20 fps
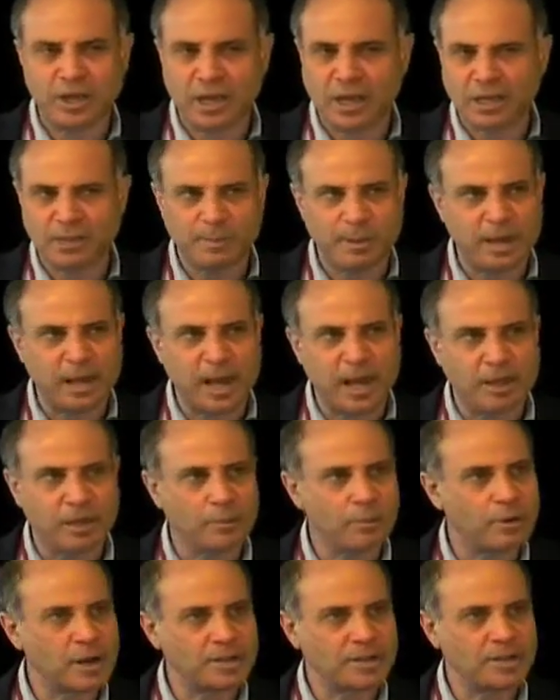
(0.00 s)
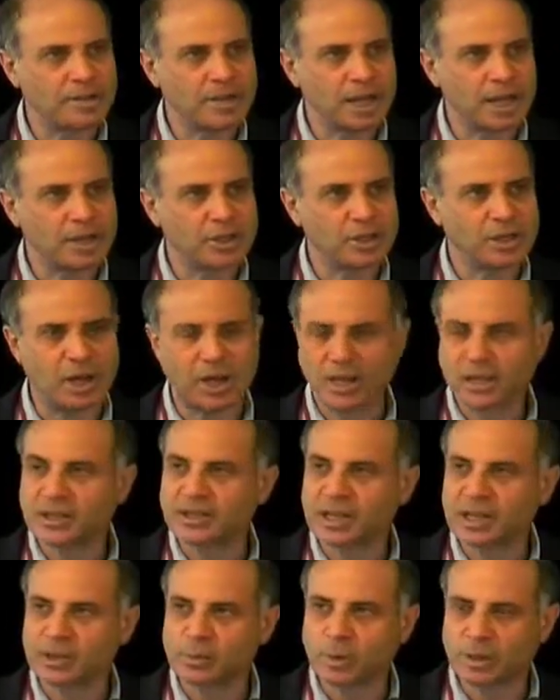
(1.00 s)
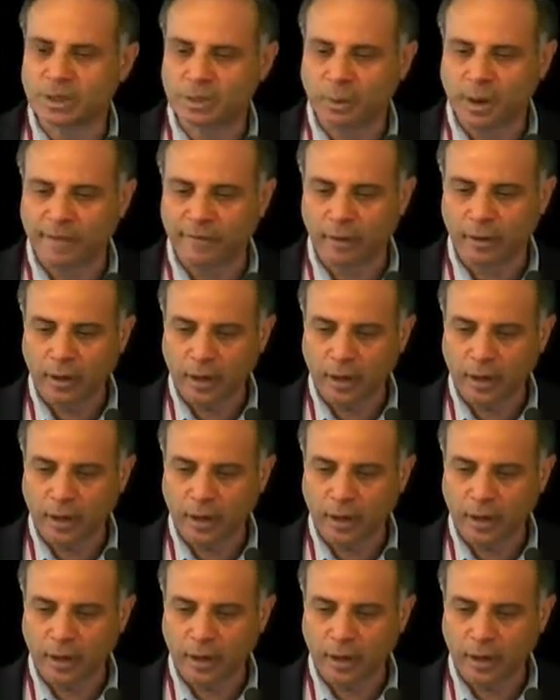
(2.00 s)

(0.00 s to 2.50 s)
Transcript: that is beyond the present age in any sense whatsoever.